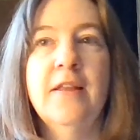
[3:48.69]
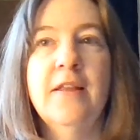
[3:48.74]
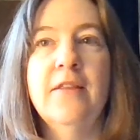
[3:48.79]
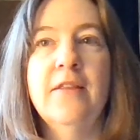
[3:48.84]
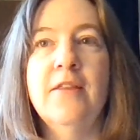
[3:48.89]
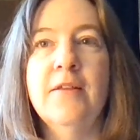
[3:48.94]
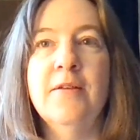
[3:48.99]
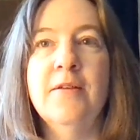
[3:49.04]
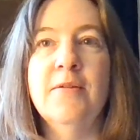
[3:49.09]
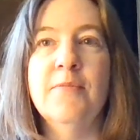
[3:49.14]

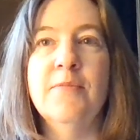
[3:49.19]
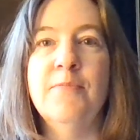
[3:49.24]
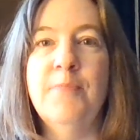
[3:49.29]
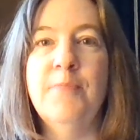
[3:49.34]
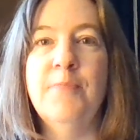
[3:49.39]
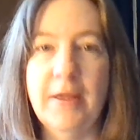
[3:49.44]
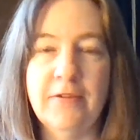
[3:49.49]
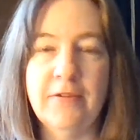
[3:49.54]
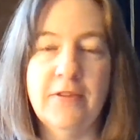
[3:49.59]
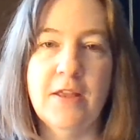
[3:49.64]
the
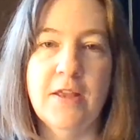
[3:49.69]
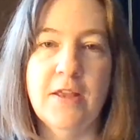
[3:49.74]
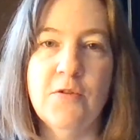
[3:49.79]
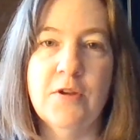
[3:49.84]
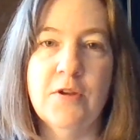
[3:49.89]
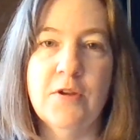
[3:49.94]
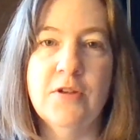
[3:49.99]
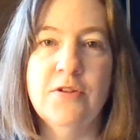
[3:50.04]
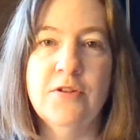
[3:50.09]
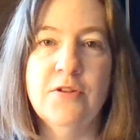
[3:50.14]
best thing
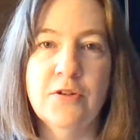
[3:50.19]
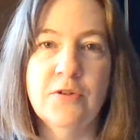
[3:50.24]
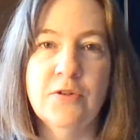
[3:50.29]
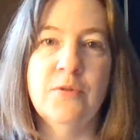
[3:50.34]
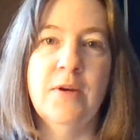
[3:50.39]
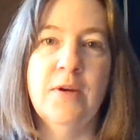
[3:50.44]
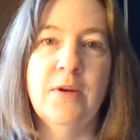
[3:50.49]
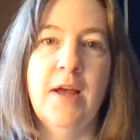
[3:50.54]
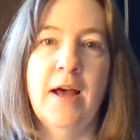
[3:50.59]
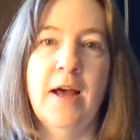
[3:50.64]
you can
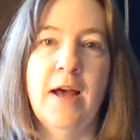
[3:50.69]
do